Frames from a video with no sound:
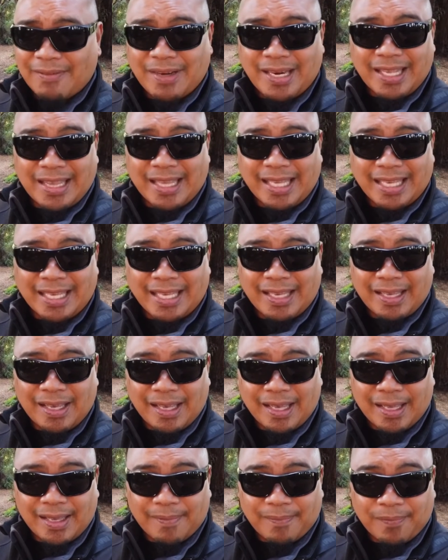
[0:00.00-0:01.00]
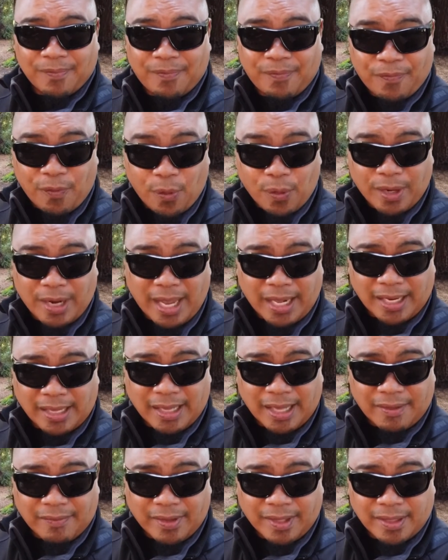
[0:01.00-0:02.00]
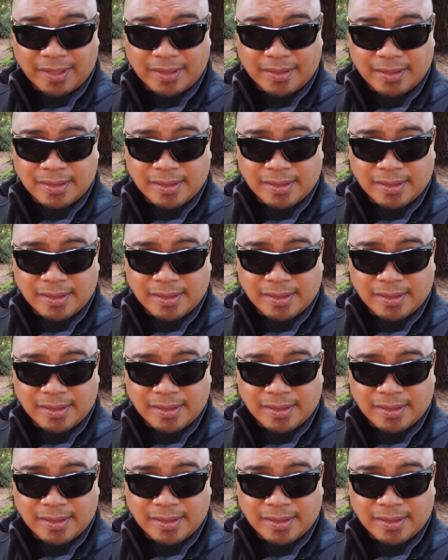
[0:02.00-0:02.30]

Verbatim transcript: anything for 9 11.